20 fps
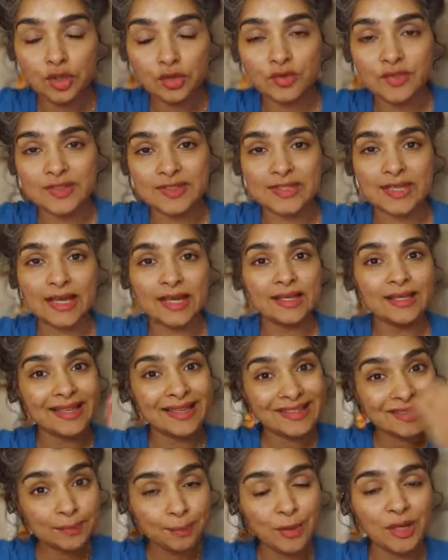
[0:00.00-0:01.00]
you've styled,
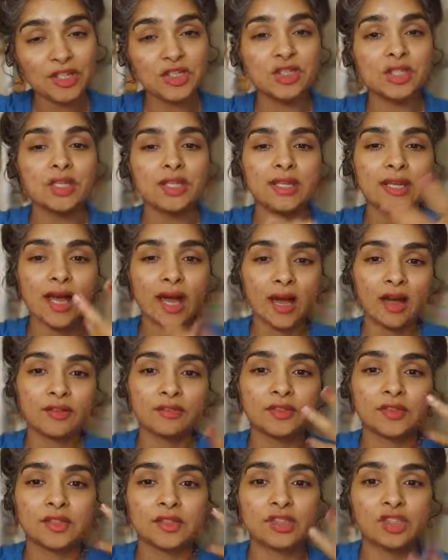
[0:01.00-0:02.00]
especially
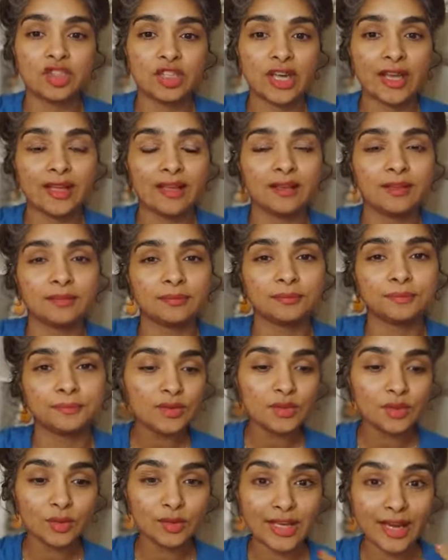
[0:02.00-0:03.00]
after gel.
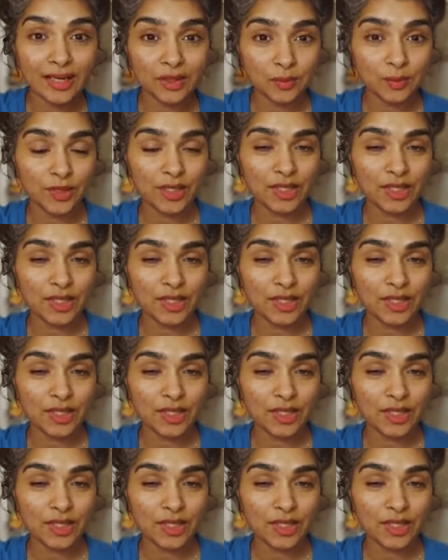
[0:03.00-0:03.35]
So that